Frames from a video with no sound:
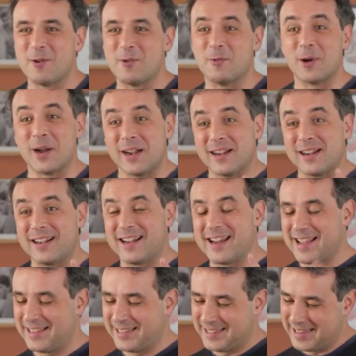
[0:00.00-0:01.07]
Where
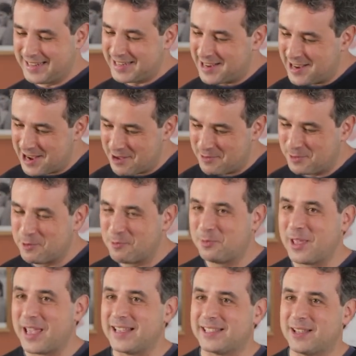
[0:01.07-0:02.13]
is the time to
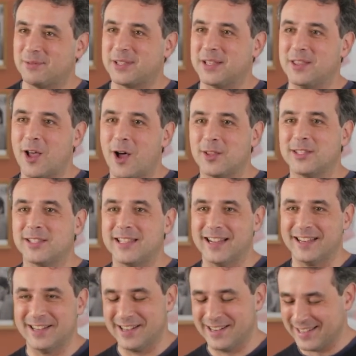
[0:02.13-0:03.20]
play something
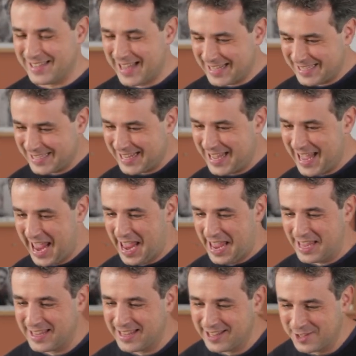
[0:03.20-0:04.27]
non-standard? That's the
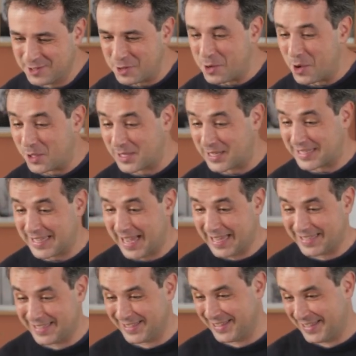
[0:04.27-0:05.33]
key to your
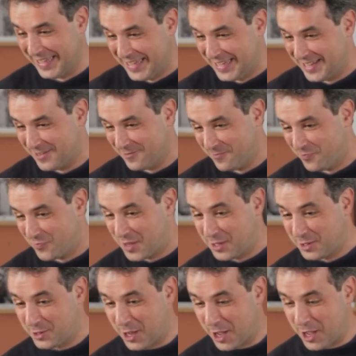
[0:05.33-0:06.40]
success.
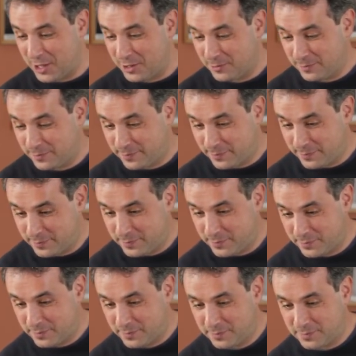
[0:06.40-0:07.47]
So
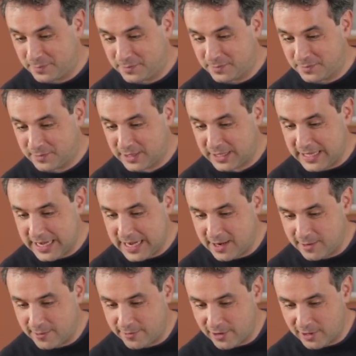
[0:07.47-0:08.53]

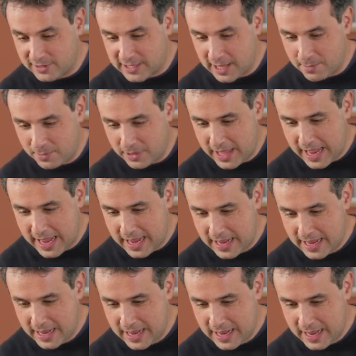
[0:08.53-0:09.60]
here, first I
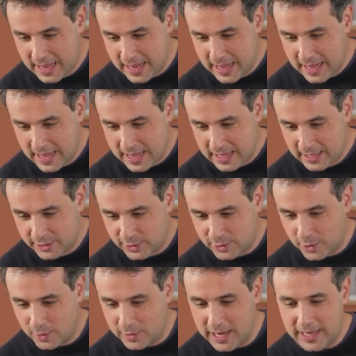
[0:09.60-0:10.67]
play
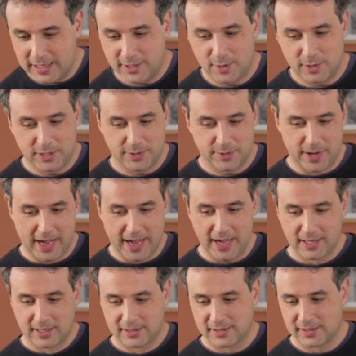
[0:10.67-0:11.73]
38-33.